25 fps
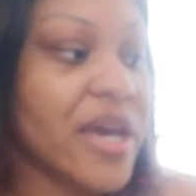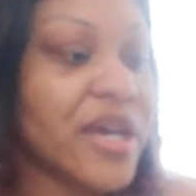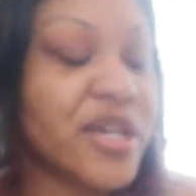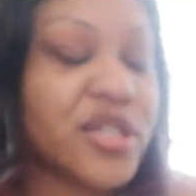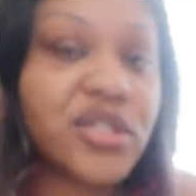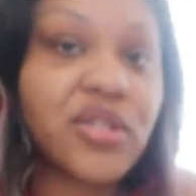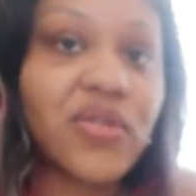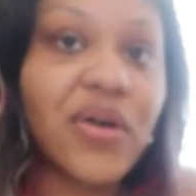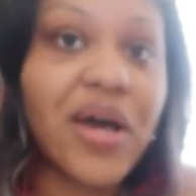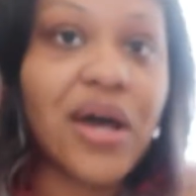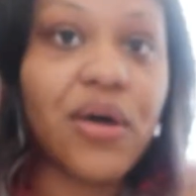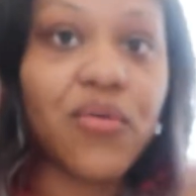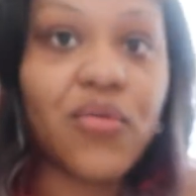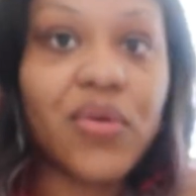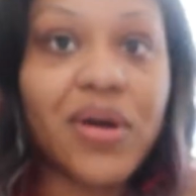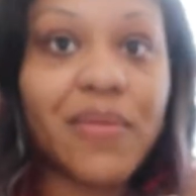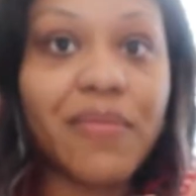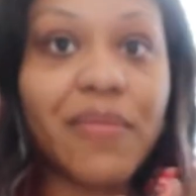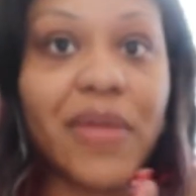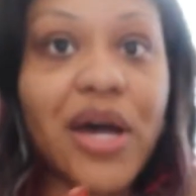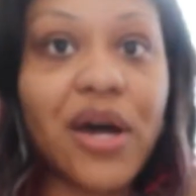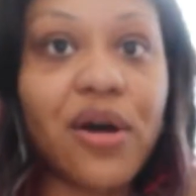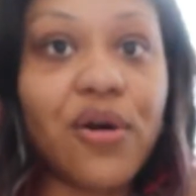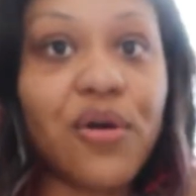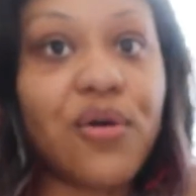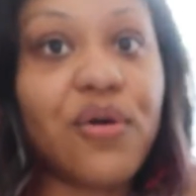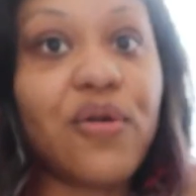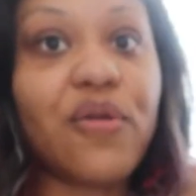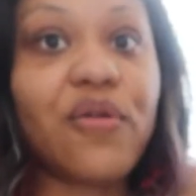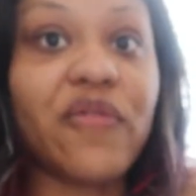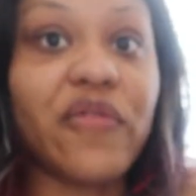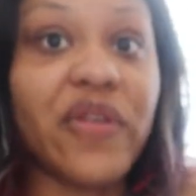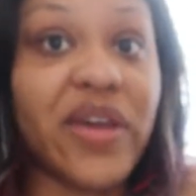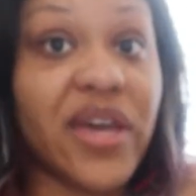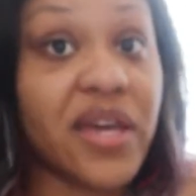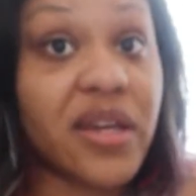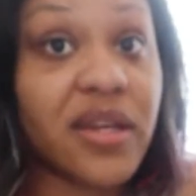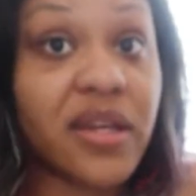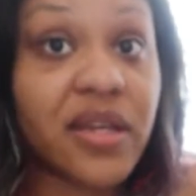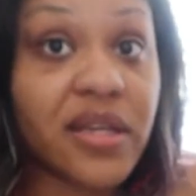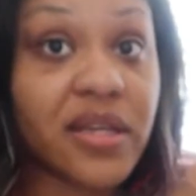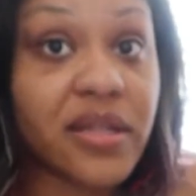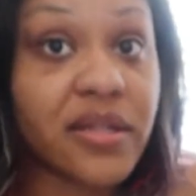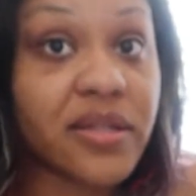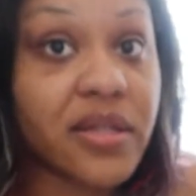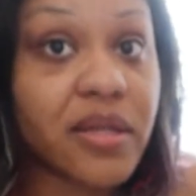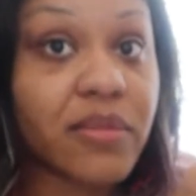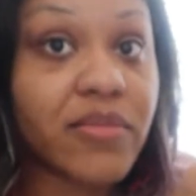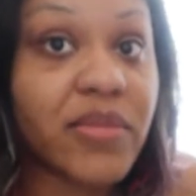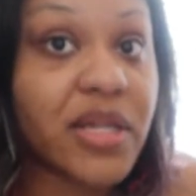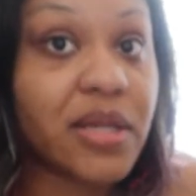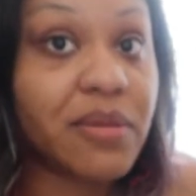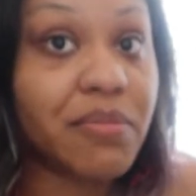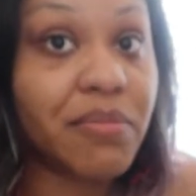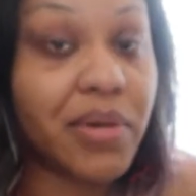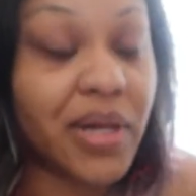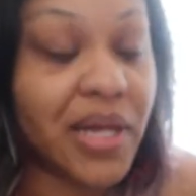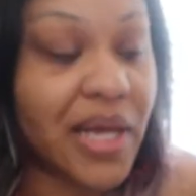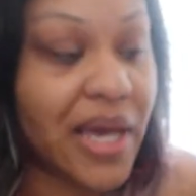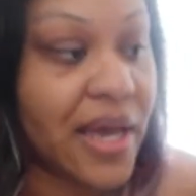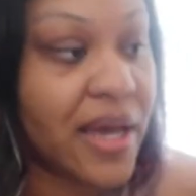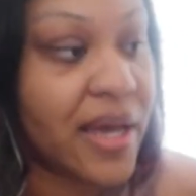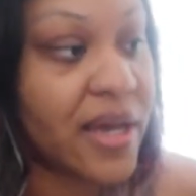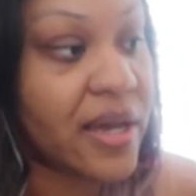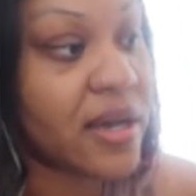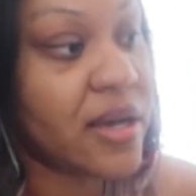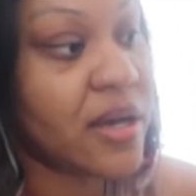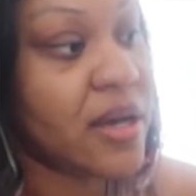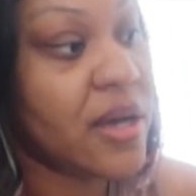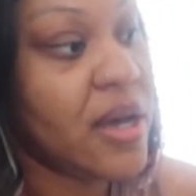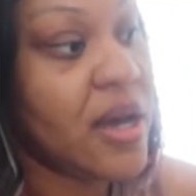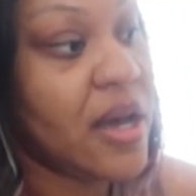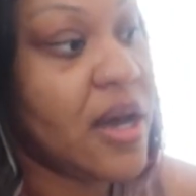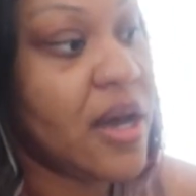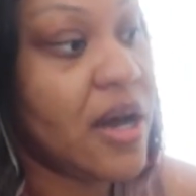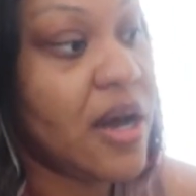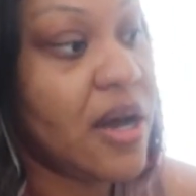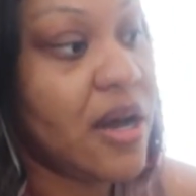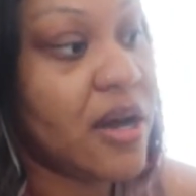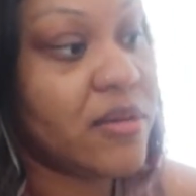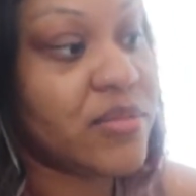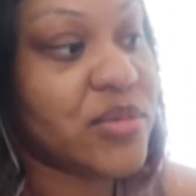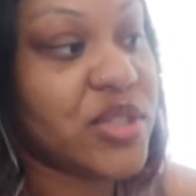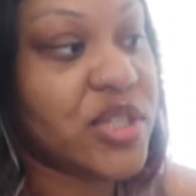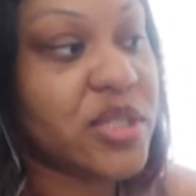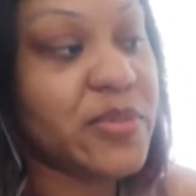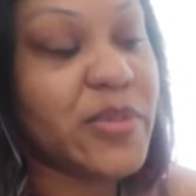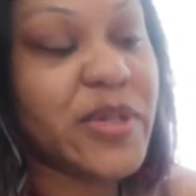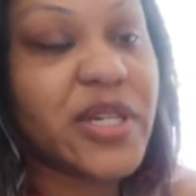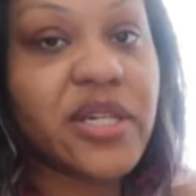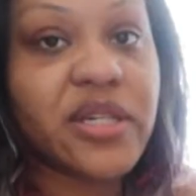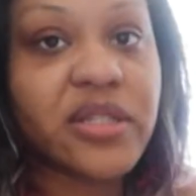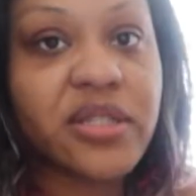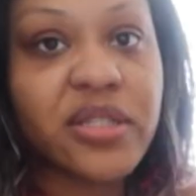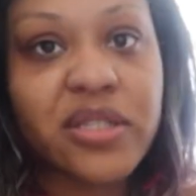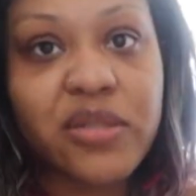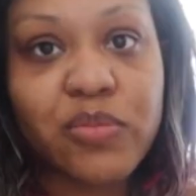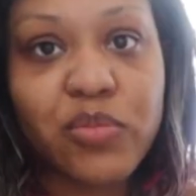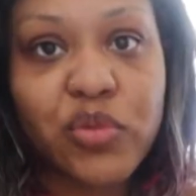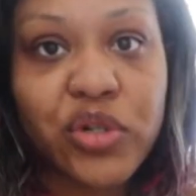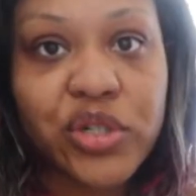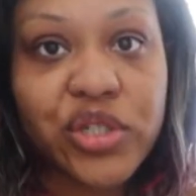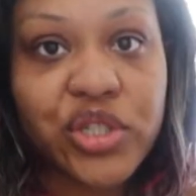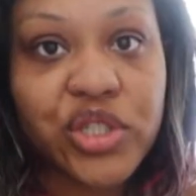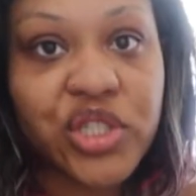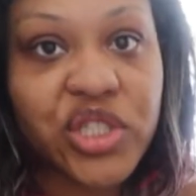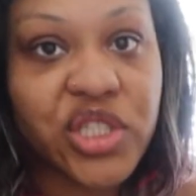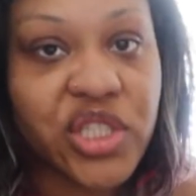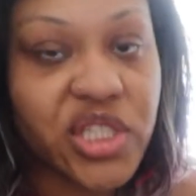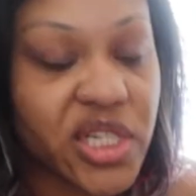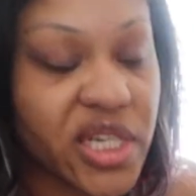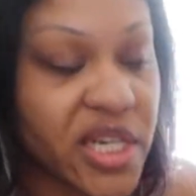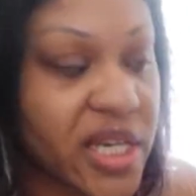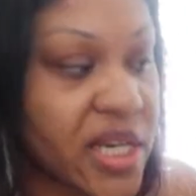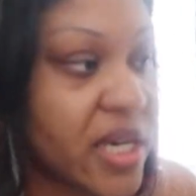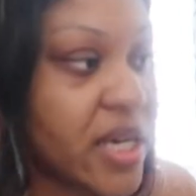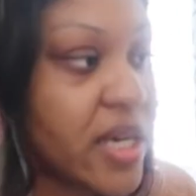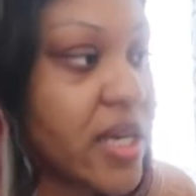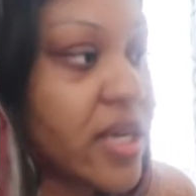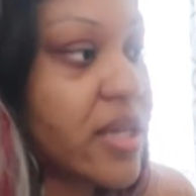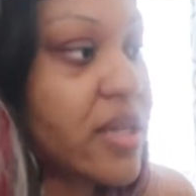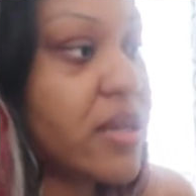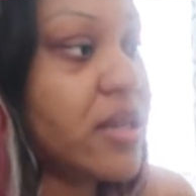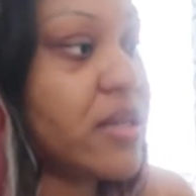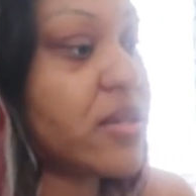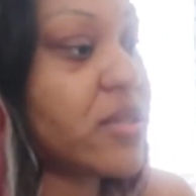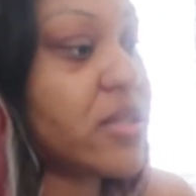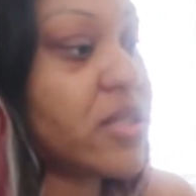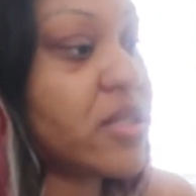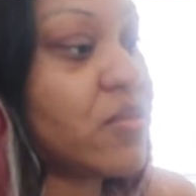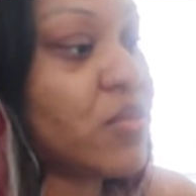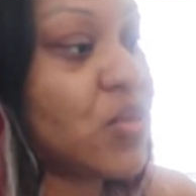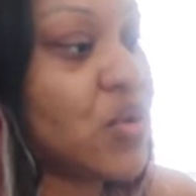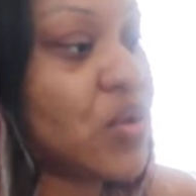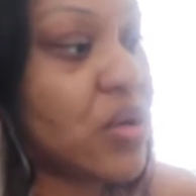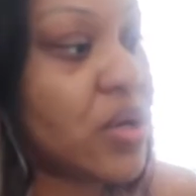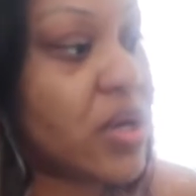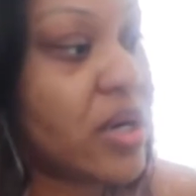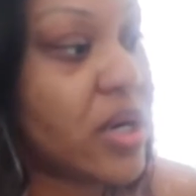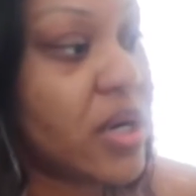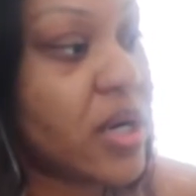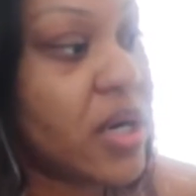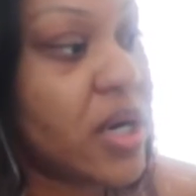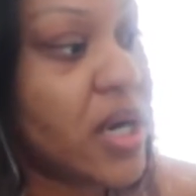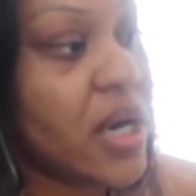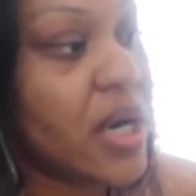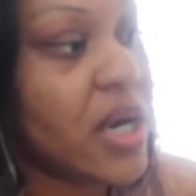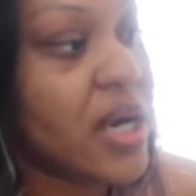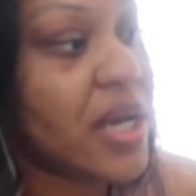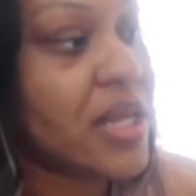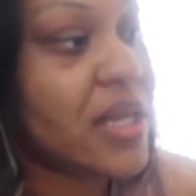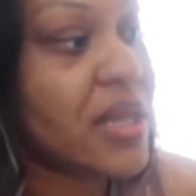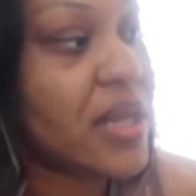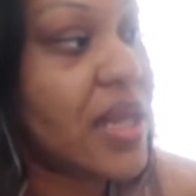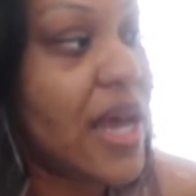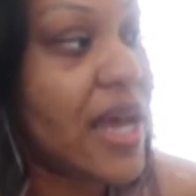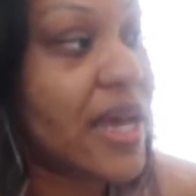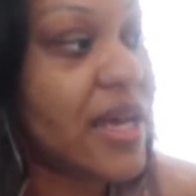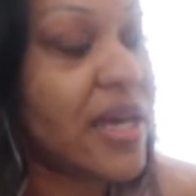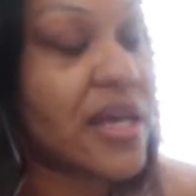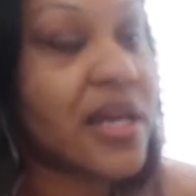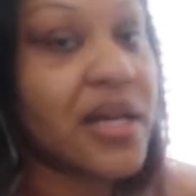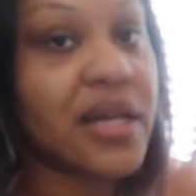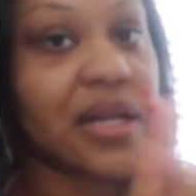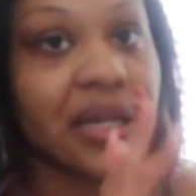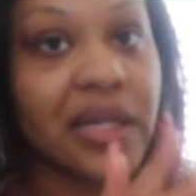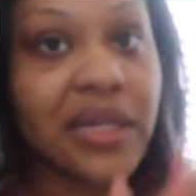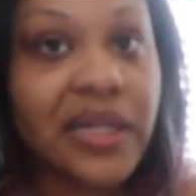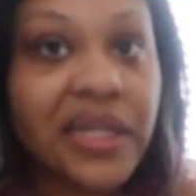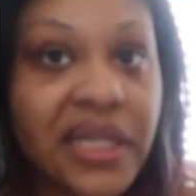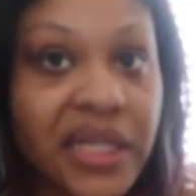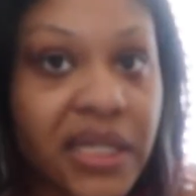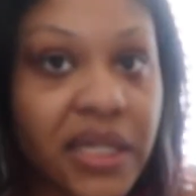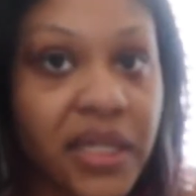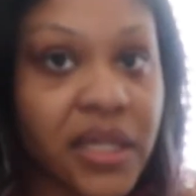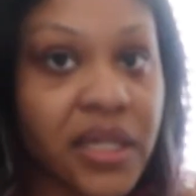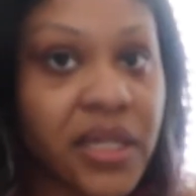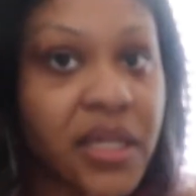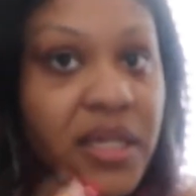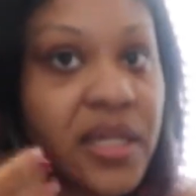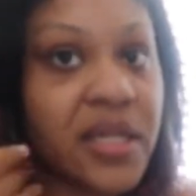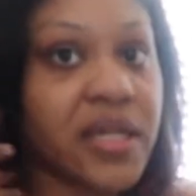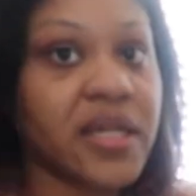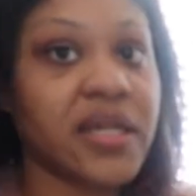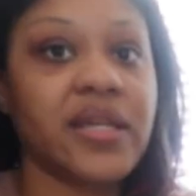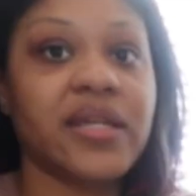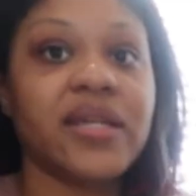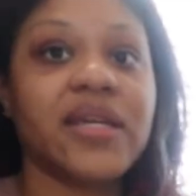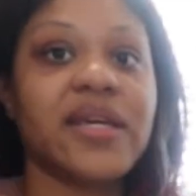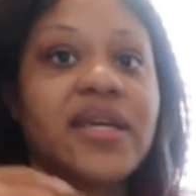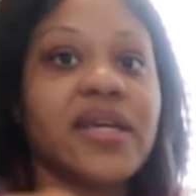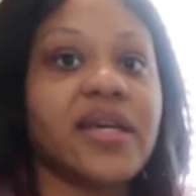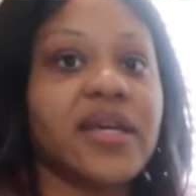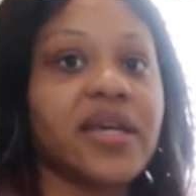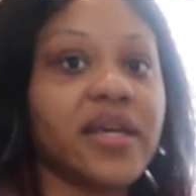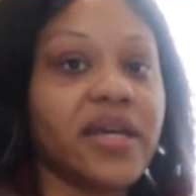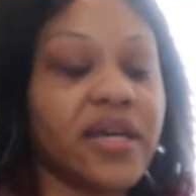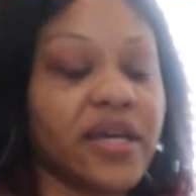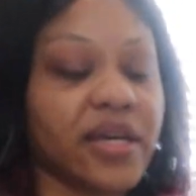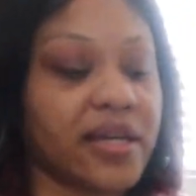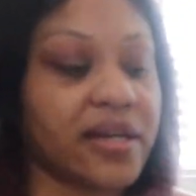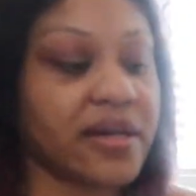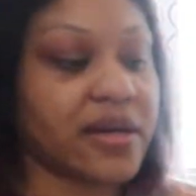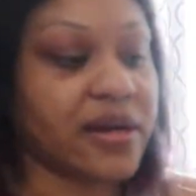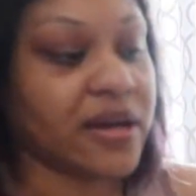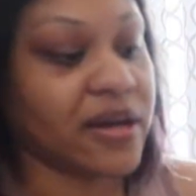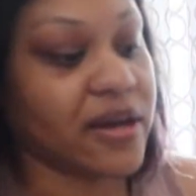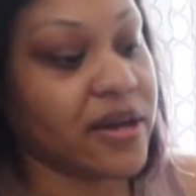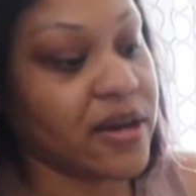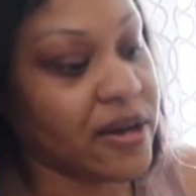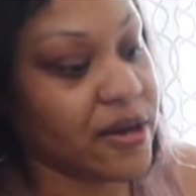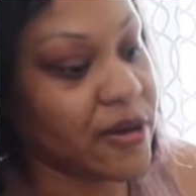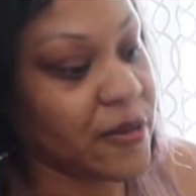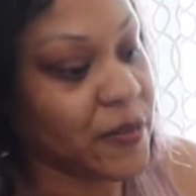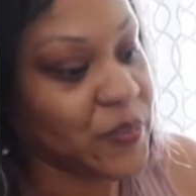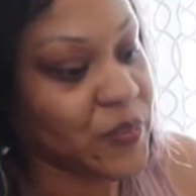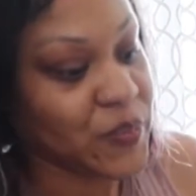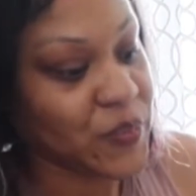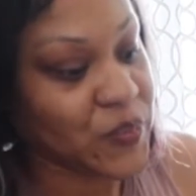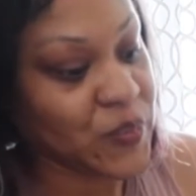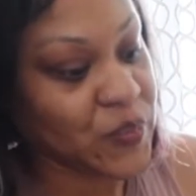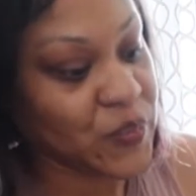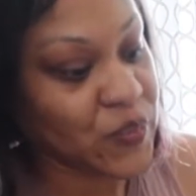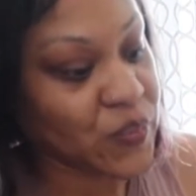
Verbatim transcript: So I want my whole vanity to be black um, just because it's more chic. It looks more like clean and um,